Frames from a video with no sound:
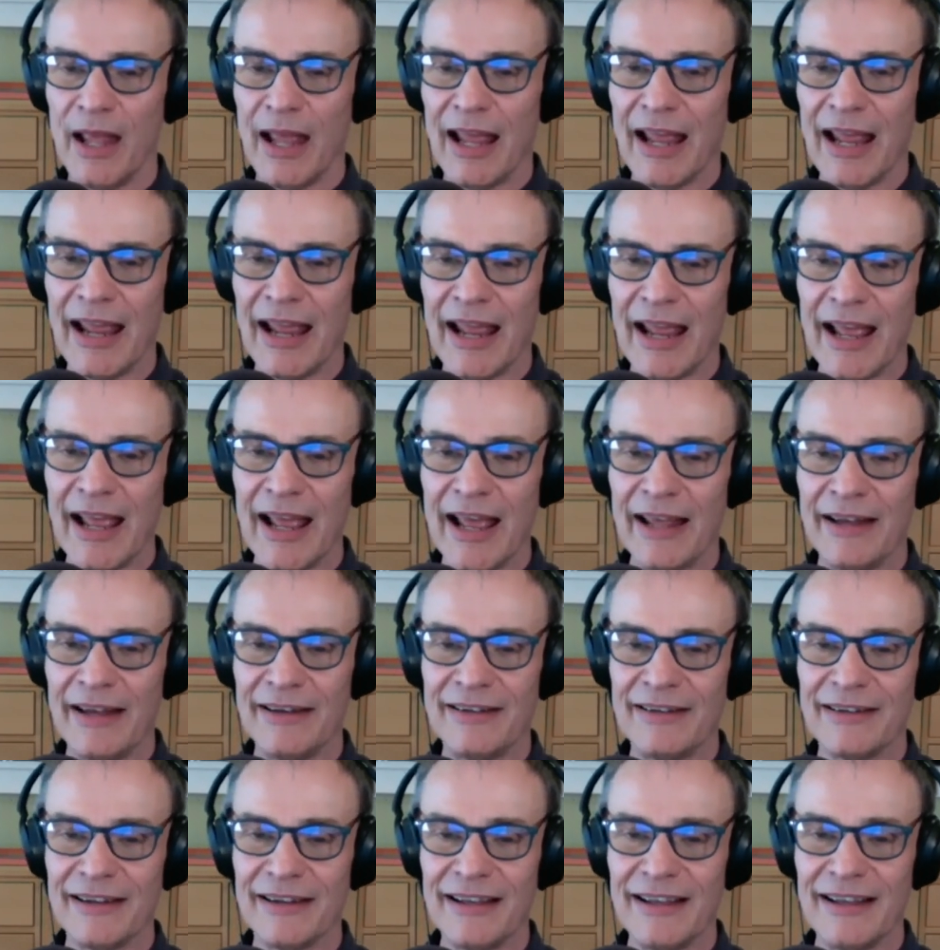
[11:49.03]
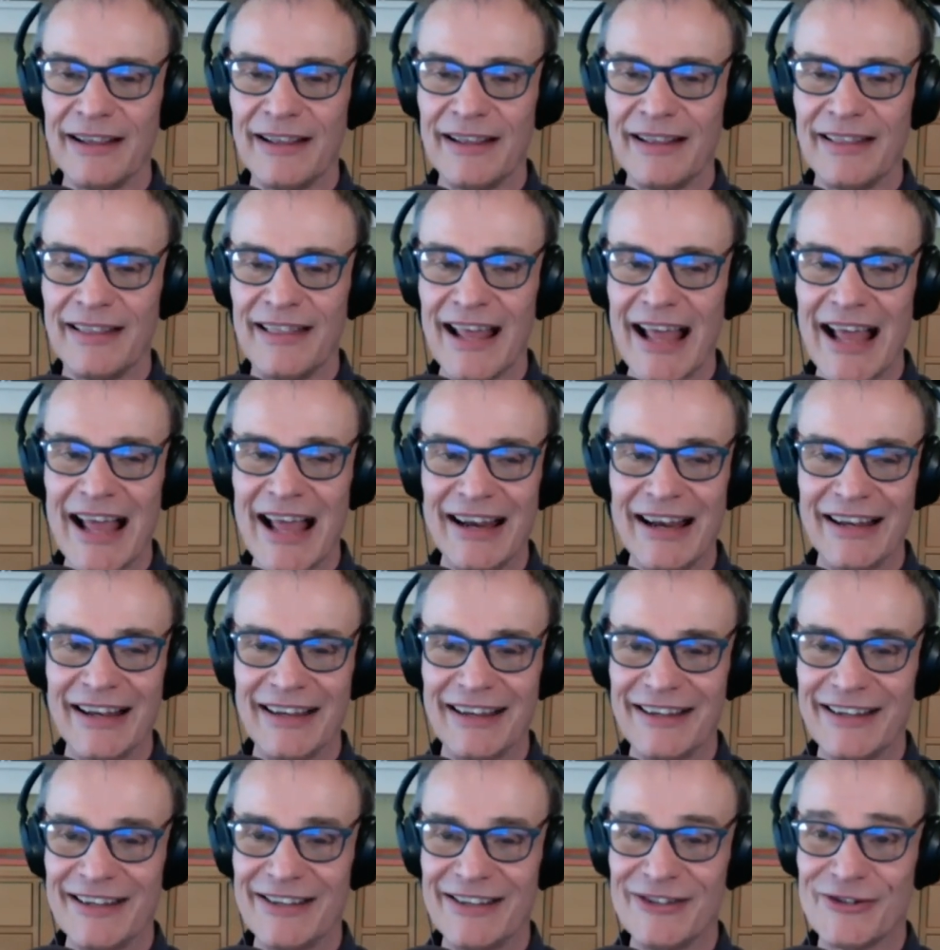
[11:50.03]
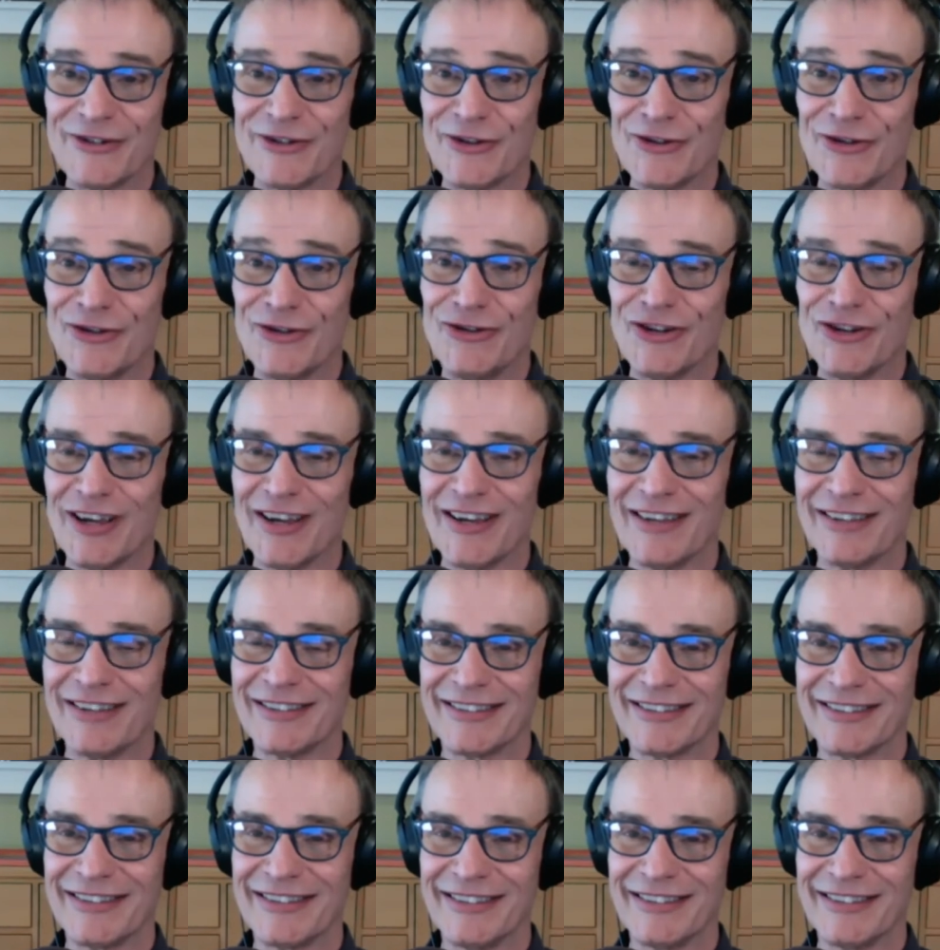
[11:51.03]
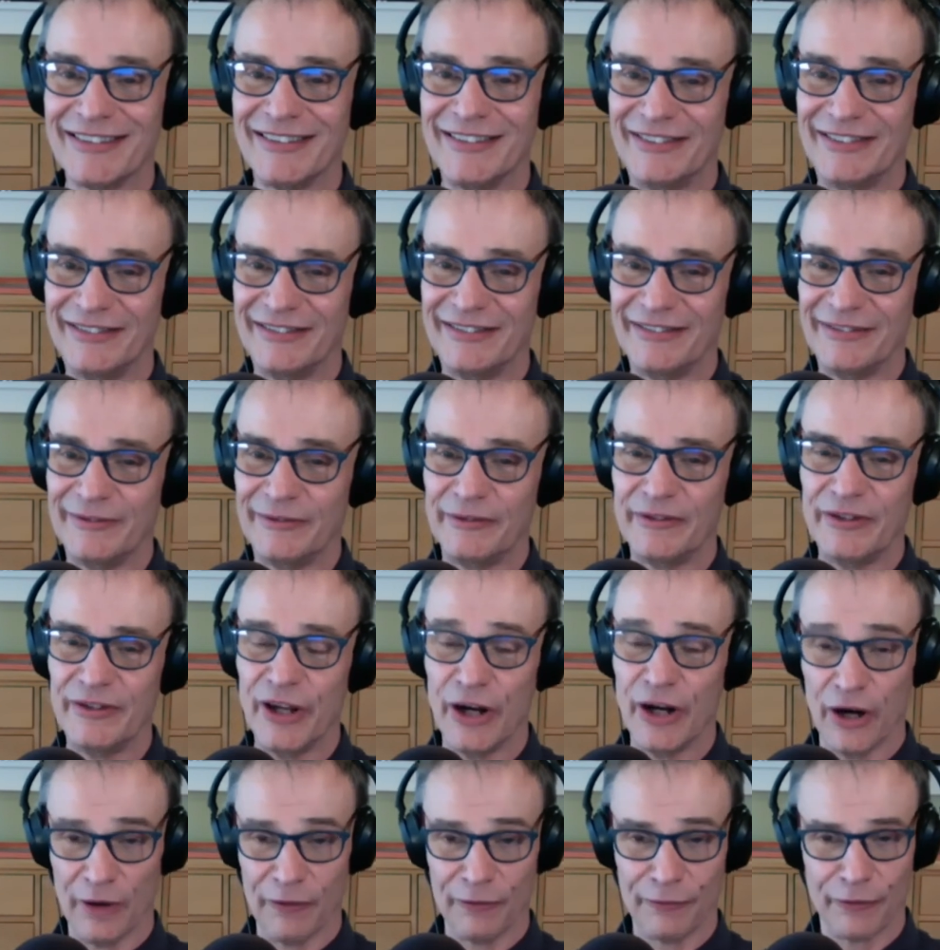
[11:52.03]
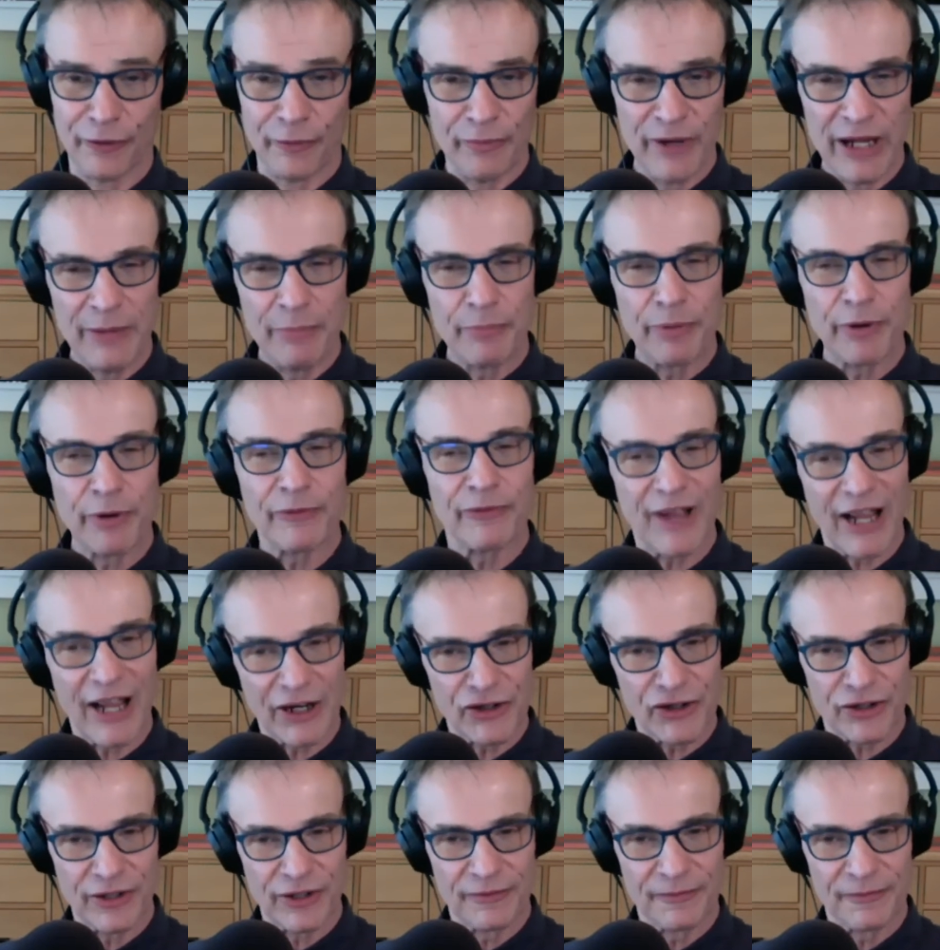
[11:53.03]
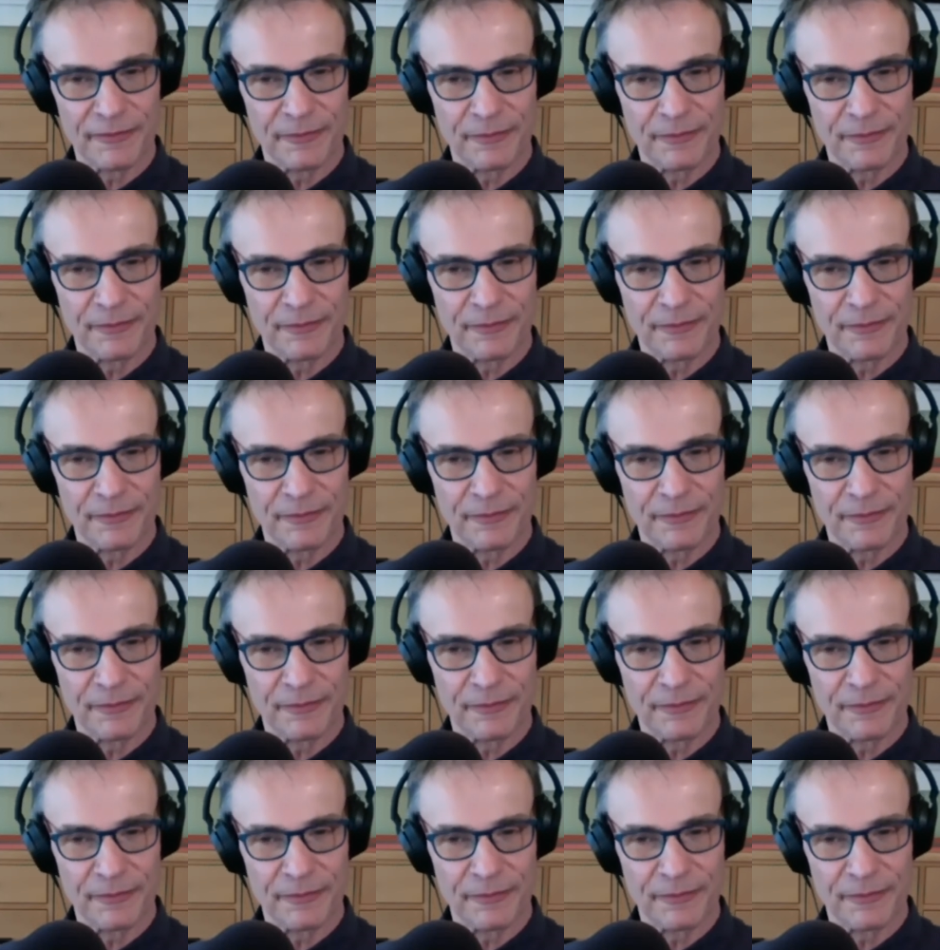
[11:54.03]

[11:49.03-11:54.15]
And that is just, you know, for me, perfection.